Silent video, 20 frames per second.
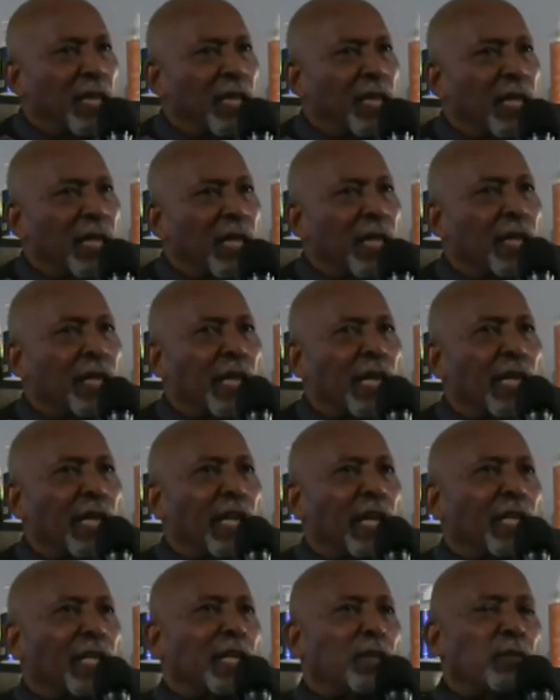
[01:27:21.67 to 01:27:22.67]
And thank
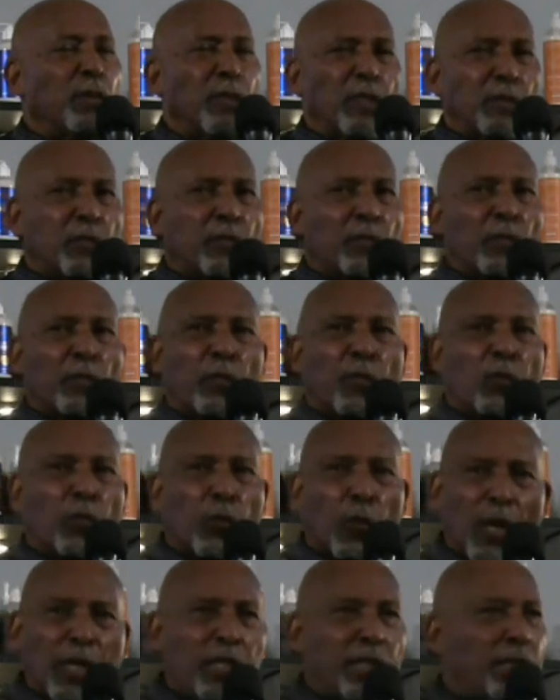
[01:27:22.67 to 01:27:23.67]
God he was
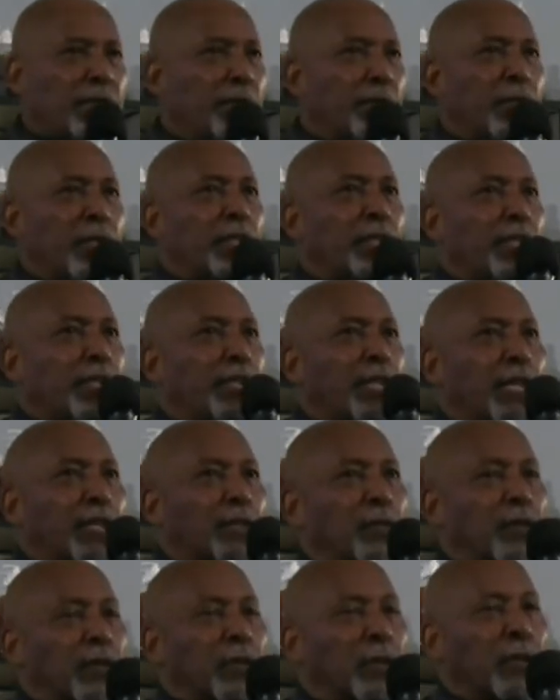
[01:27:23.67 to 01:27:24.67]
relatively
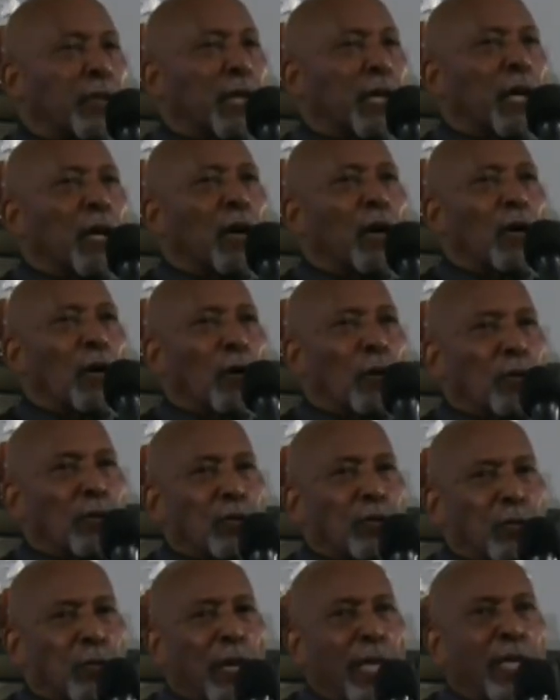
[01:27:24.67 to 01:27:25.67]
successful.
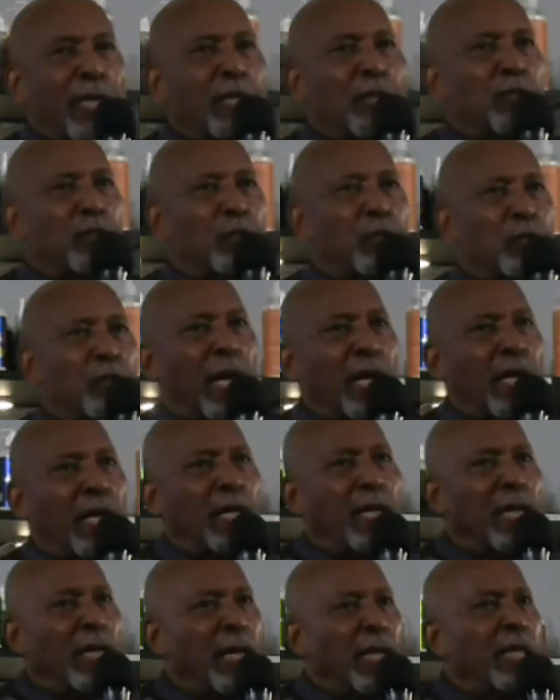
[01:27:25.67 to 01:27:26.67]
Otis Redding tried.
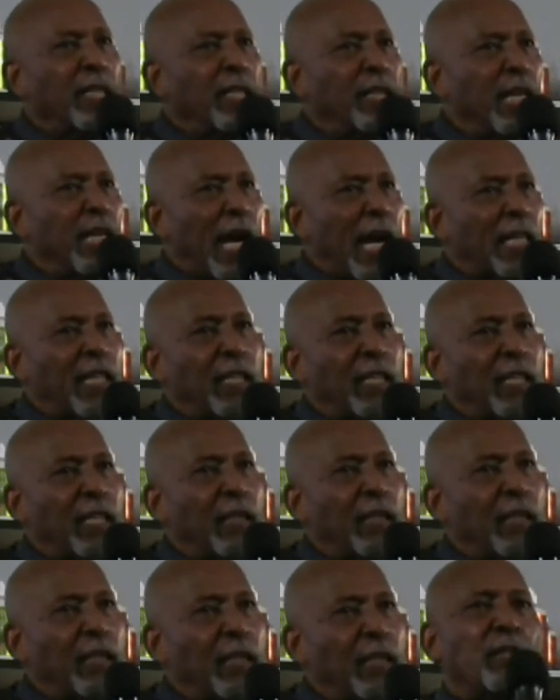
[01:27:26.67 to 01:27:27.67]
He died in a
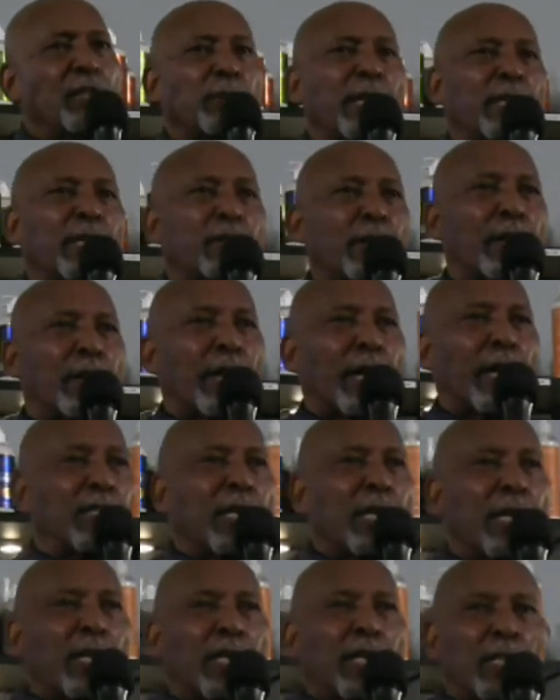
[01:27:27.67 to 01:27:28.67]
mysterious plane
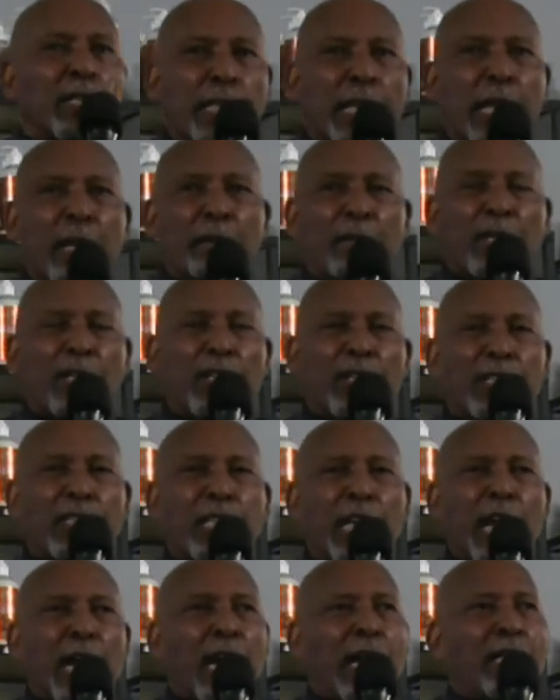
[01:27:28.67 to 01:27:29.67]
crash. Sam
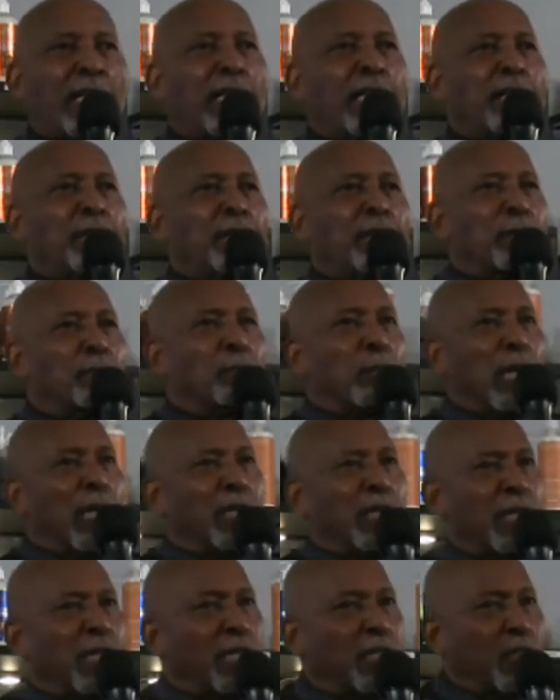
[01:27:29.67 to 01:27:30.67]
Cooke died and he was
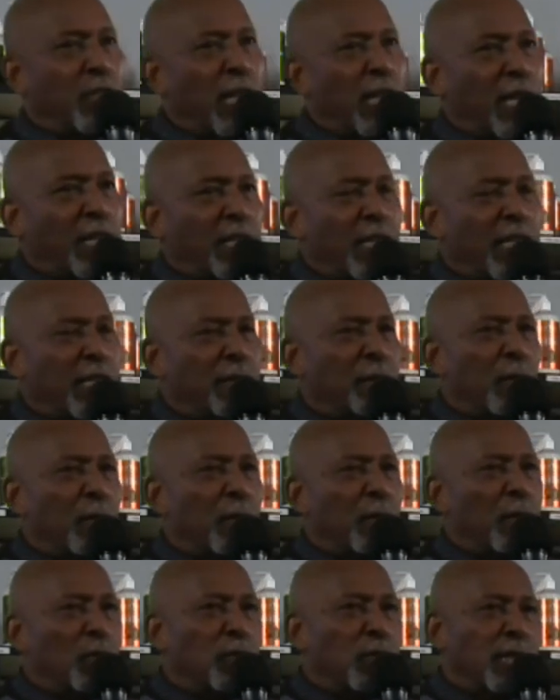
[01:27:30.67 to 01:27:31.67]
murdered and slaughtered in a
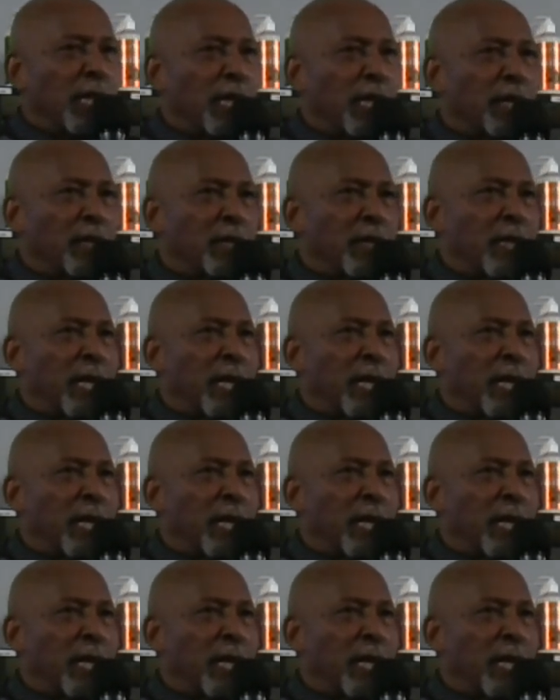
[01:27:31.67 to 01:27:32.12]
motel.